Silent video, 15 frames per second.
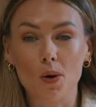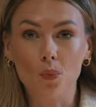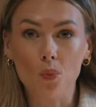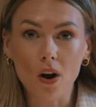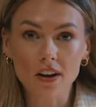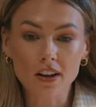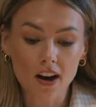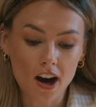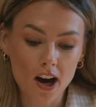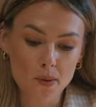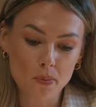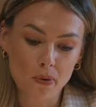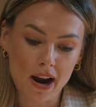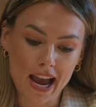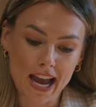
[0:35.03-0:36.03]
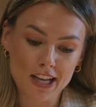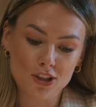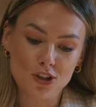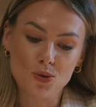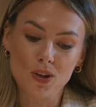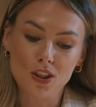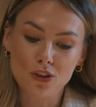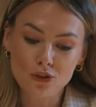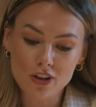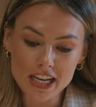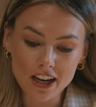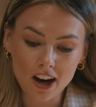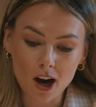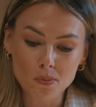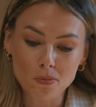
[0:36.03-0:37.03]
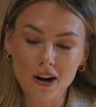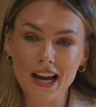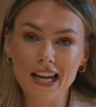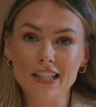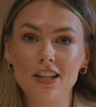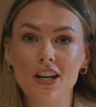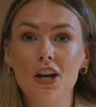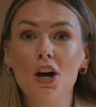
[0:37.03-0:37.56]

one-car brand to a three-car brand,